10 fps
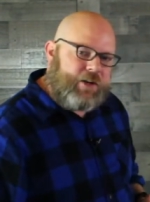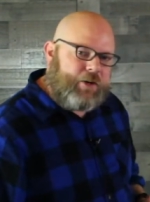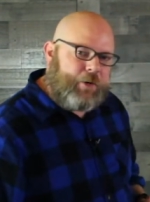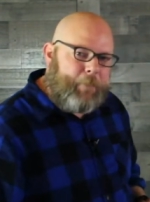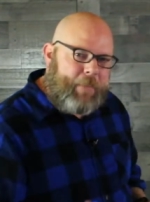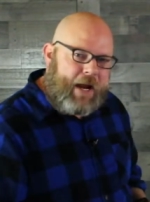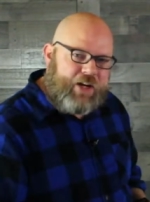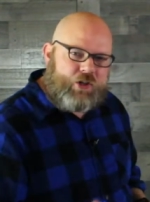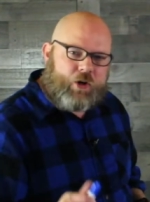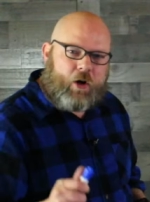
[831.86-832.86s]
under
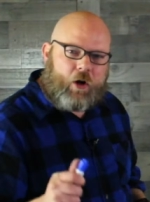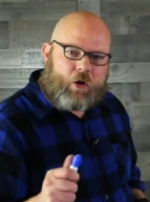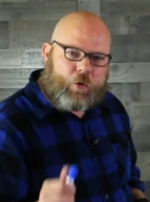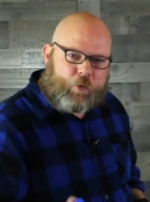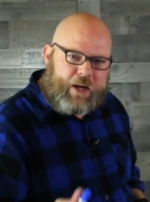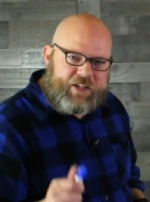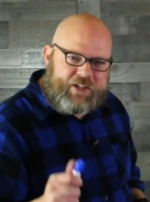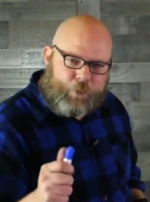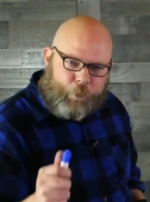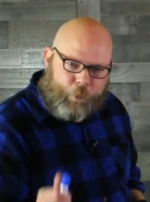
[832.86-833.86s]
major, crazy,
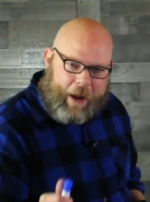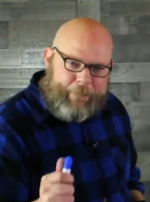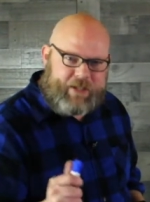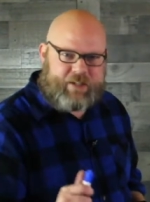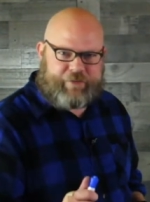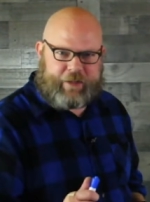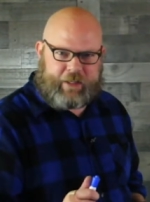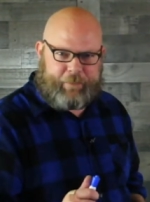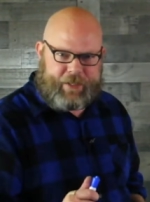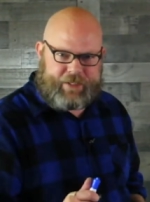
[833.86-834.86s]
rapid
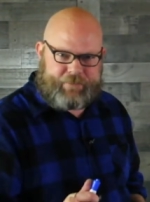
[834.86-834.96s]
development.